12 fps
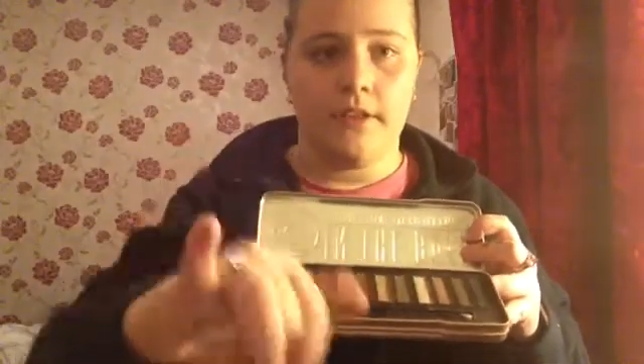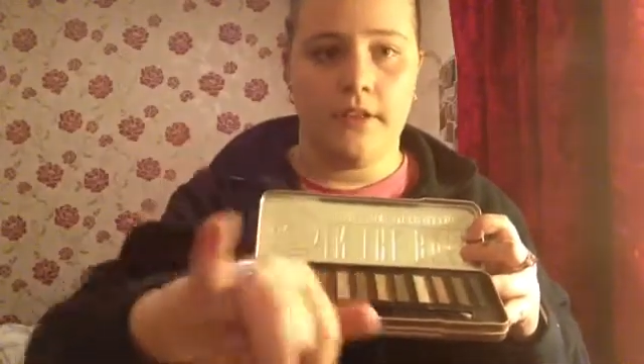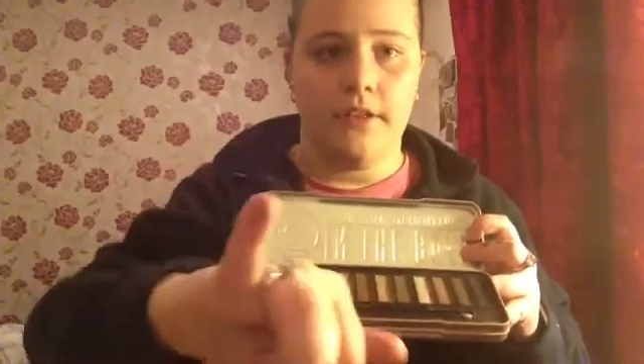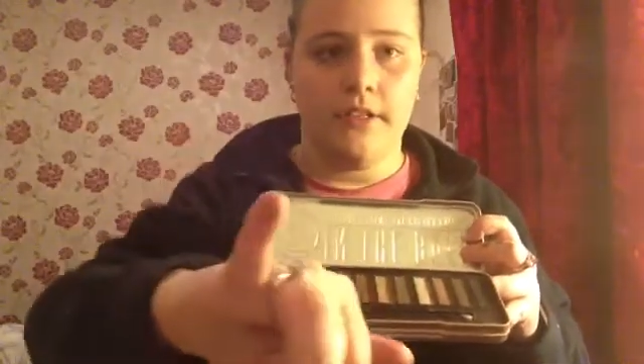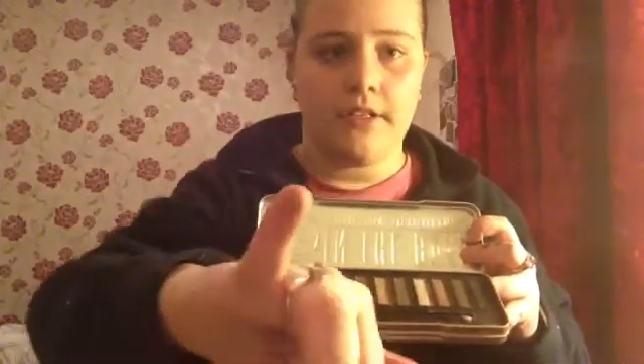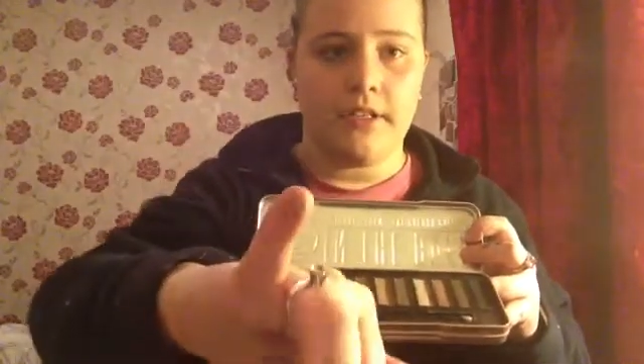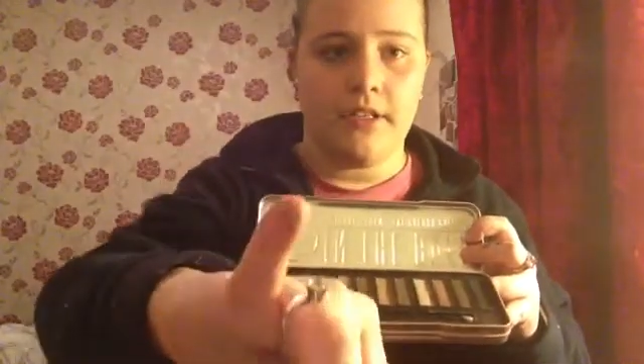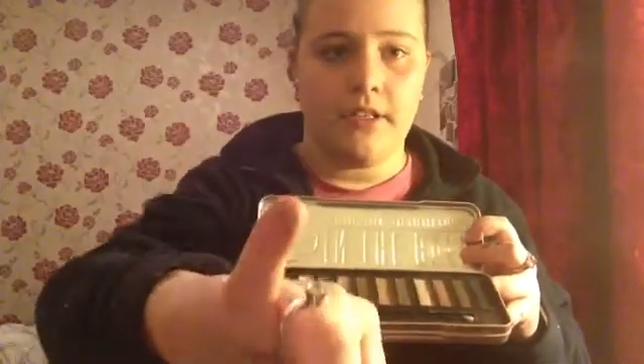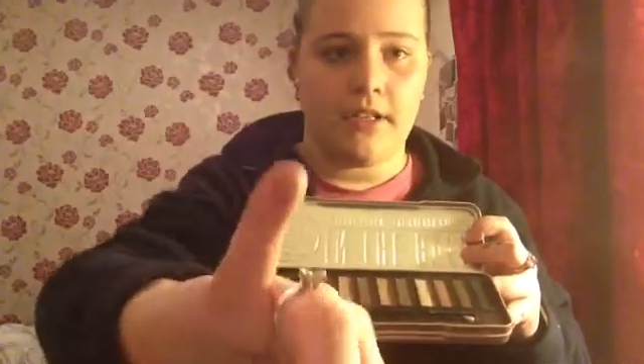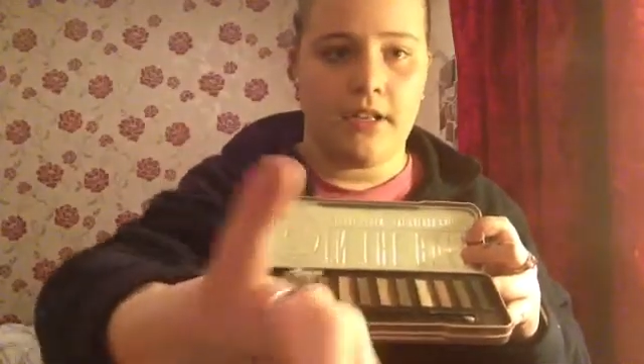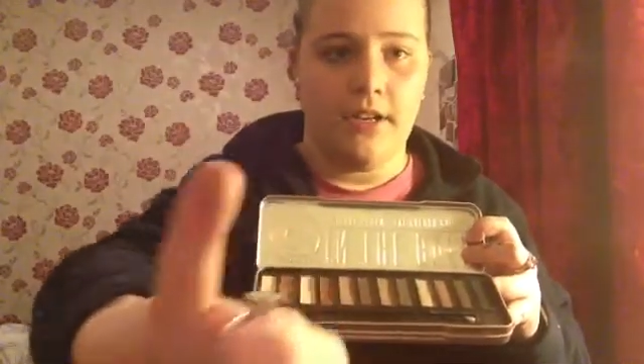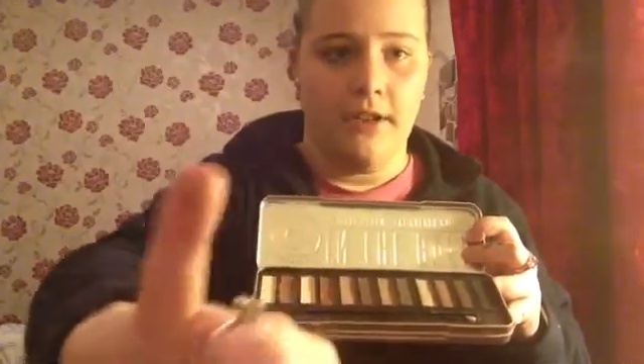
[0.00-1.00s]
Look at
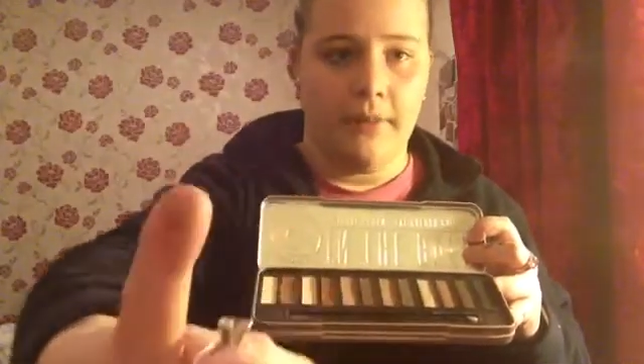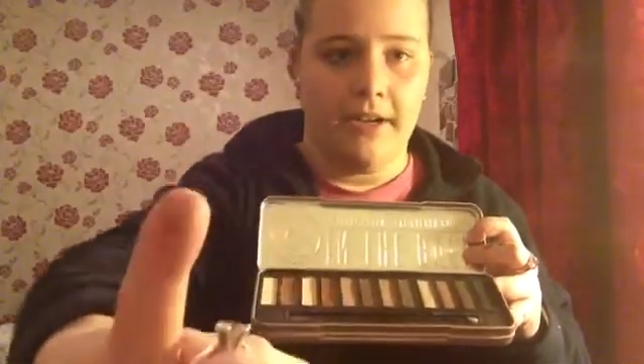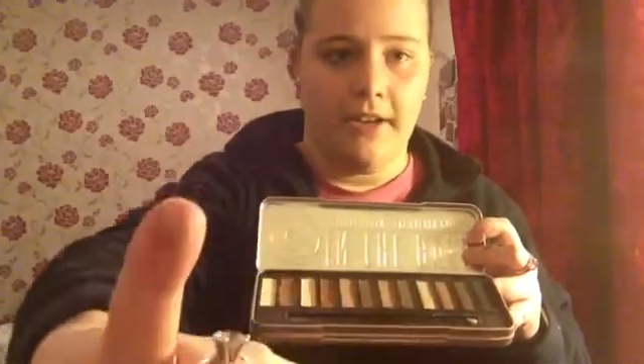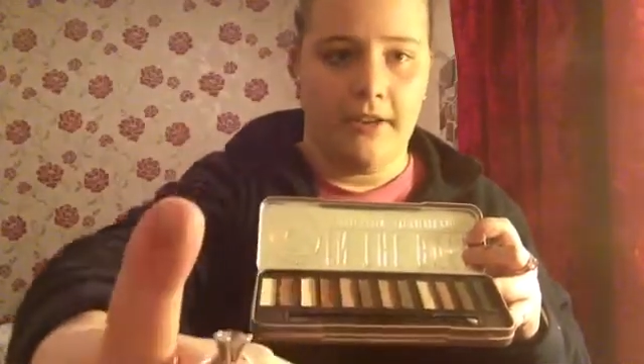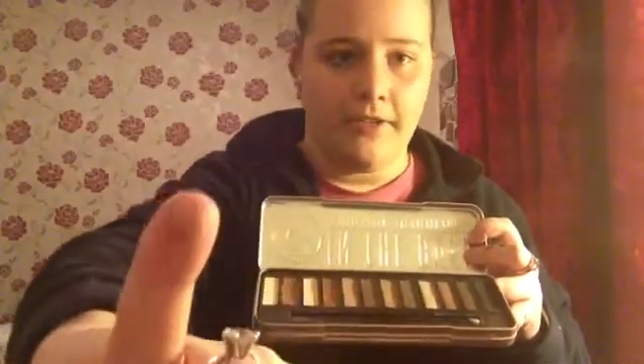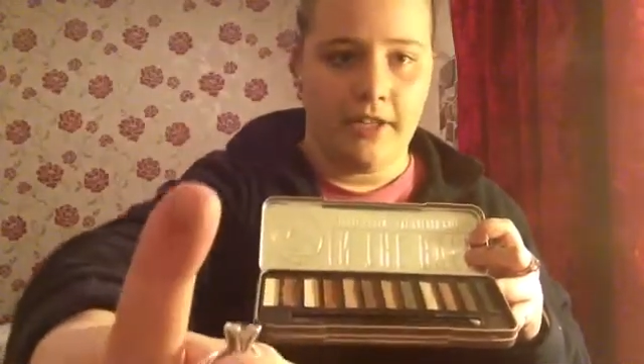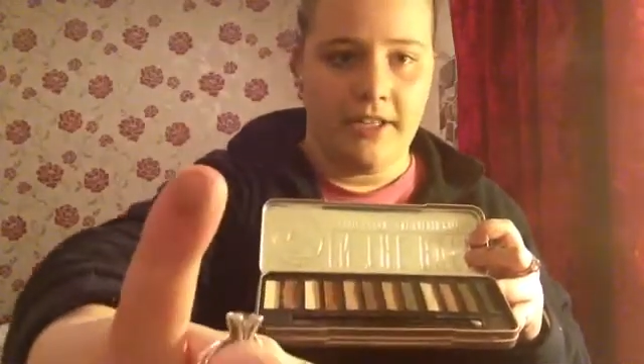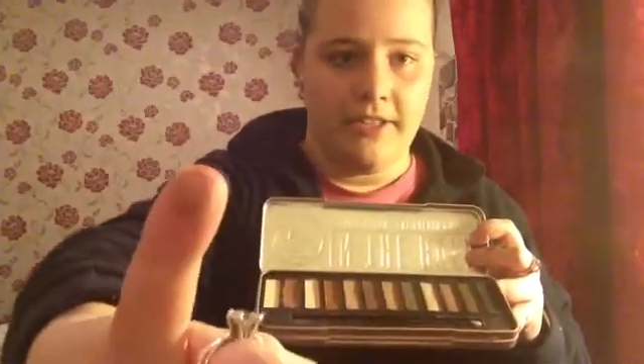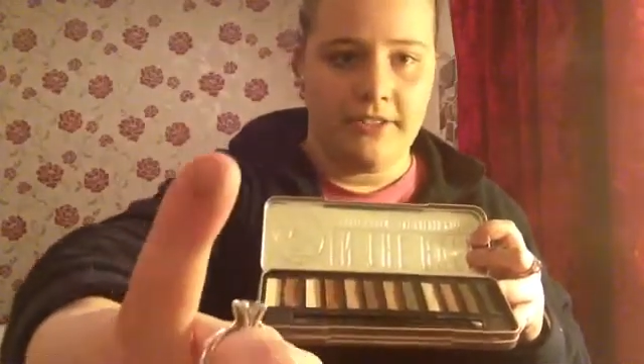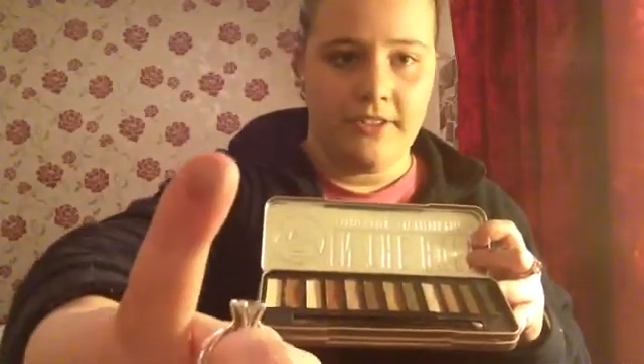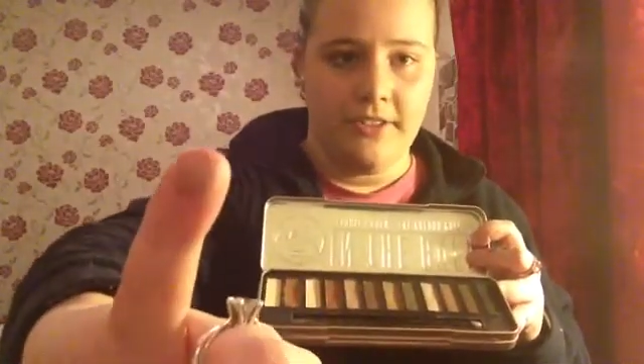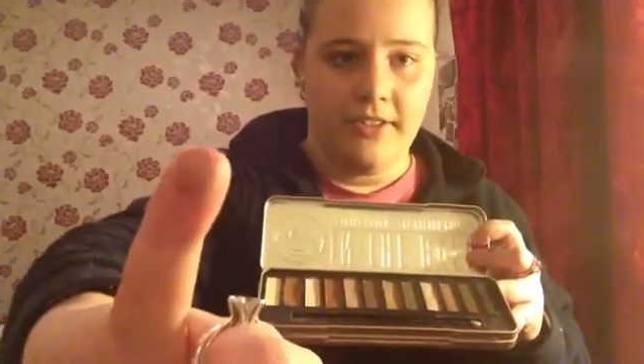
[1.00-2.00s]
the colour payoff,
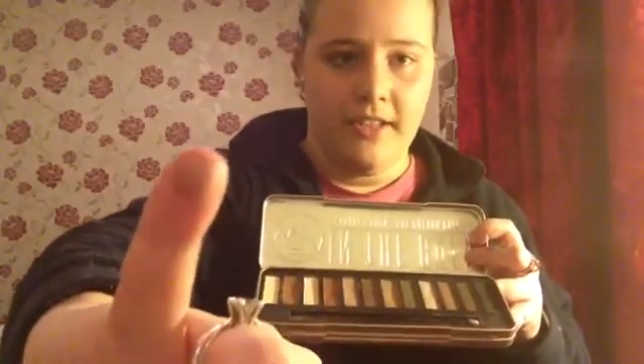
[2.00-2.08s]
guys.